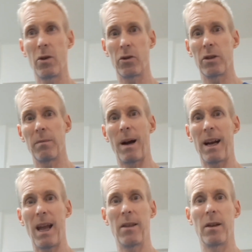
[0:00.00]
not just
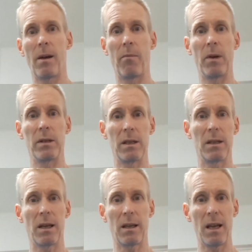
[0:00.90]
about getting the numbers,
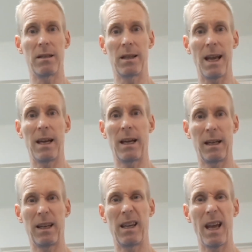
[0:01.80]
it's
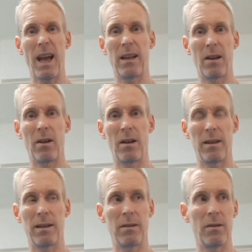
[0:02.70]
getting
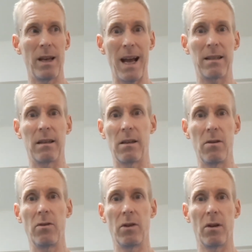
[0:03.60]
the
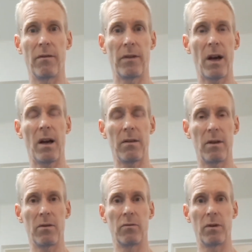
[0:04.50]
execution of
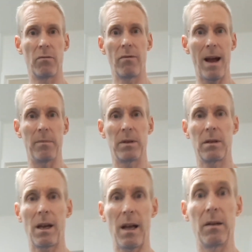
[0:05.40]
the
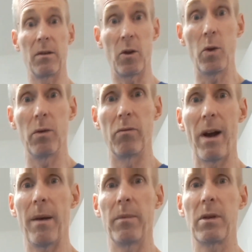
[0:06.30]
reps, getting good
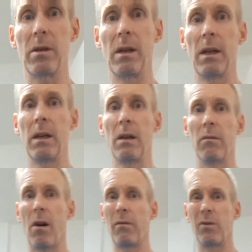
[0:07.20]
reps
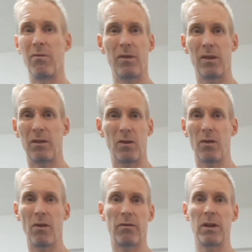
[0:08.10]
rather than
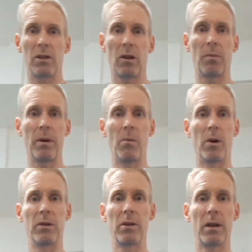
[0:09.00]
2 or 3 sloppy
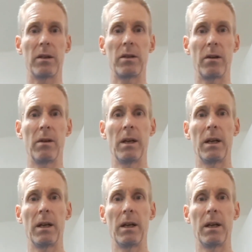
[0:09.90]
ones, you know. So